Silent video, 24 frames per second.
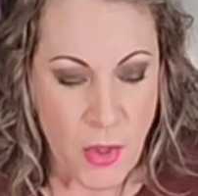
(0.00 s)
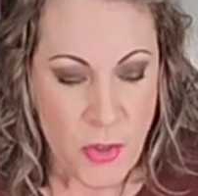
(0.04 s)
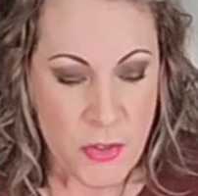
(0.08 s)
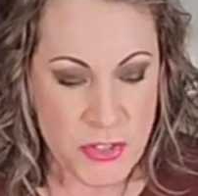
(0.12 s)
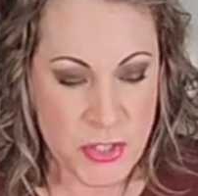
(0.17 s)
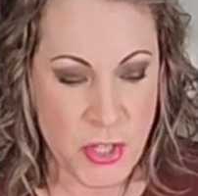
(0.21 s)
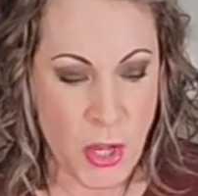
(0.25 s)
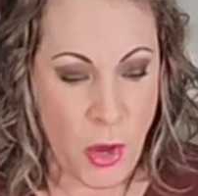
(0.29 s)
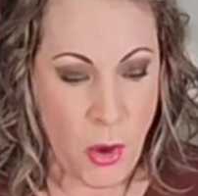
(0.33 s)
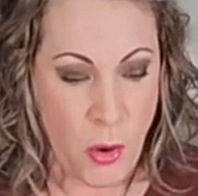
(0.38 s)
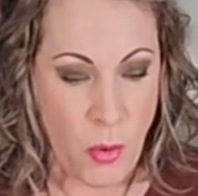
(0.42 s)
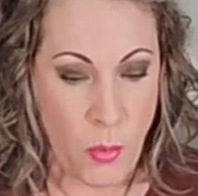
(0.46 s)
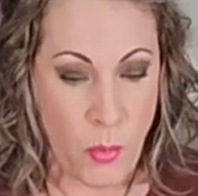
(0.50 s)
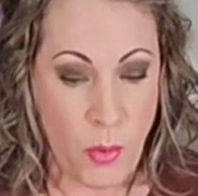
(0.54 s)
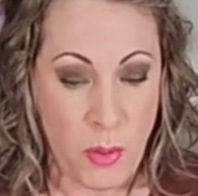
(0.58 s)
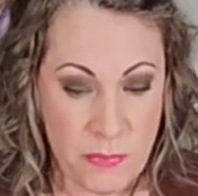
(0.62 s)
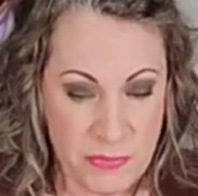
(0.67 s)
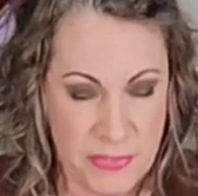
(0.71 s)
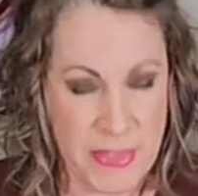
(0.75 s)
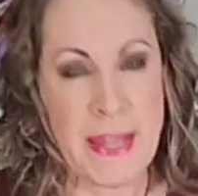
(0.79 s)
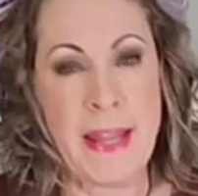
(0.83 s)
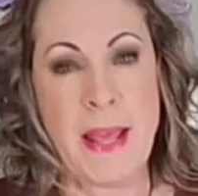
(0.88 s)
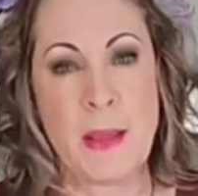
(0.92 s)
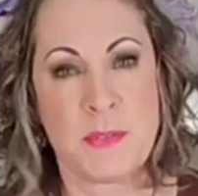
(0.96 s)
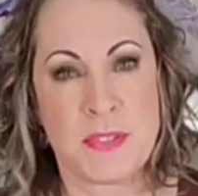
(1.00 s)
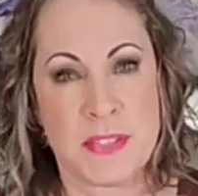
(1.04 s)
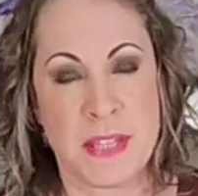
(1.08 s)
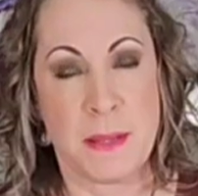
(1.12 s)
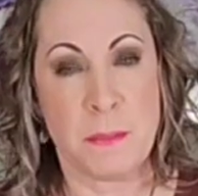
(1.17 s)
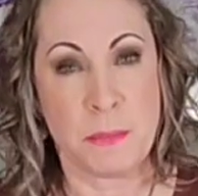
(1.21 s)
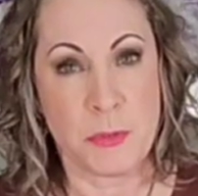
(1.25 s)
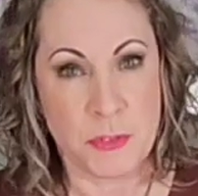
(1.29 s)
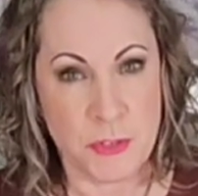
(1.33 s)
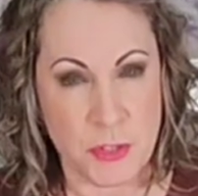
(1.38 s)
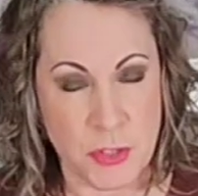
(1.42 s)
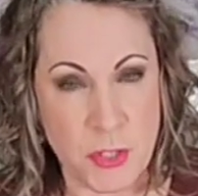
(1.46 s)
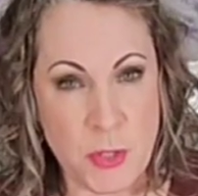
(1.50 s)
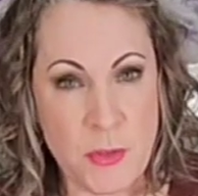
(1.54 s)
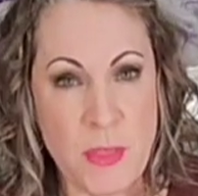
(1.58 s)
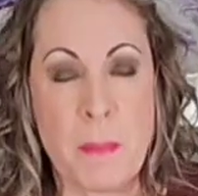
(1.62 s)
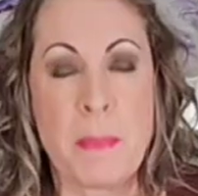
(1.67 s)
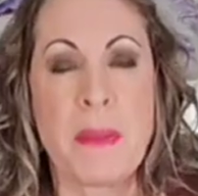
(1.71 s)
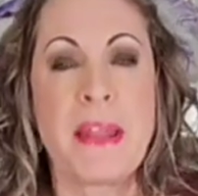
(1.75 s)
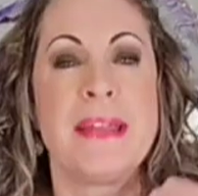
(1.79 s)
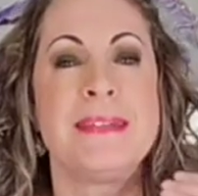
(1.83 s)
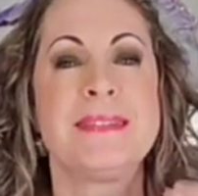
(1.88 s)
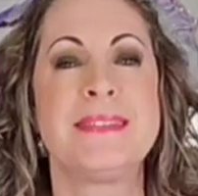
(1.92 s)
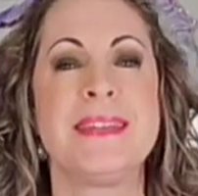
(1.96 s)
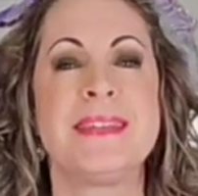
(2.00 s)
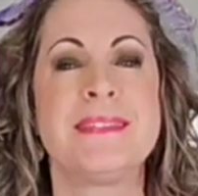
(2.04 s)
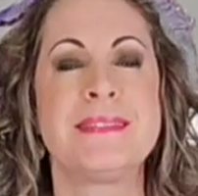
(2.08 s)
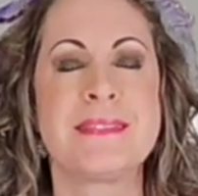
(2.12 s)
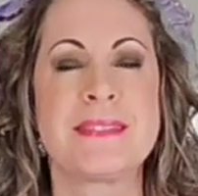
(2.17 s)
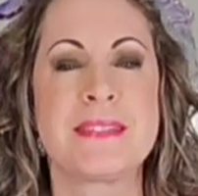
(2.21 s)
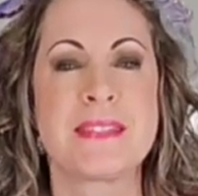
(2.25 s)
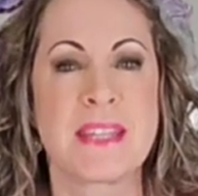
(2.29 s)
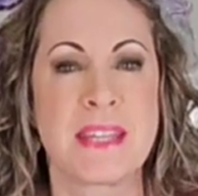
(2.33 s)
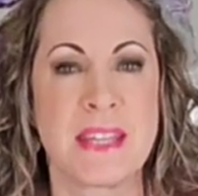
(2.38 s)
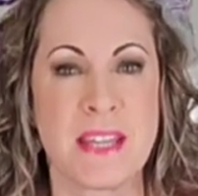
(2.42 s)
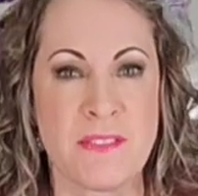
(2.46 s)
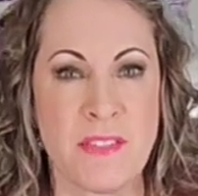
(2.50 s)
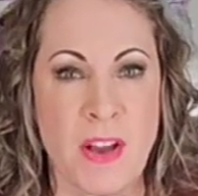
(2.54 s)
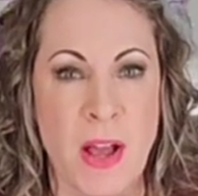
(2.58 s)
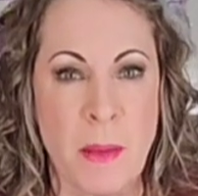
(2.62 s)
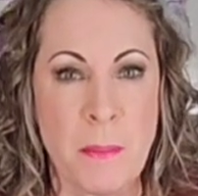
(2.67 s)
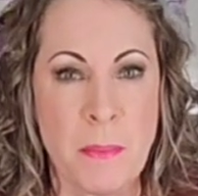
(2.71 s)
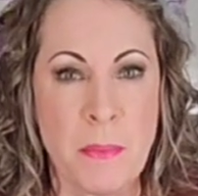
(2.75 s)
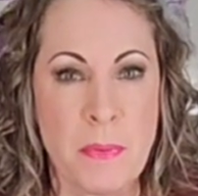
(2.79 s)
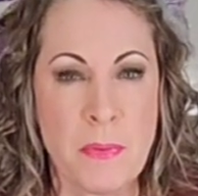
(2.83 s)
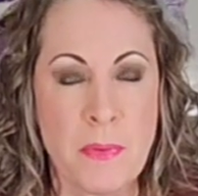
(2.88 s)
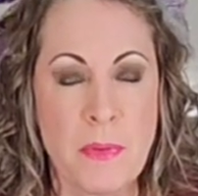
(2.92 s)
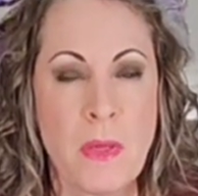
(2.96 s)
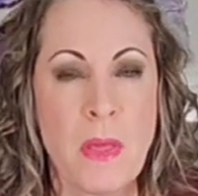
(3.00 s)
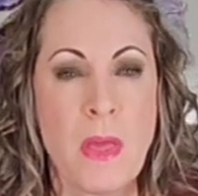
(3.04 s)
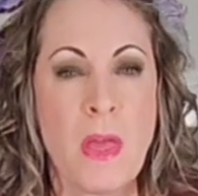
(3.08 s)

So then I was able to do that, but I didn't give up.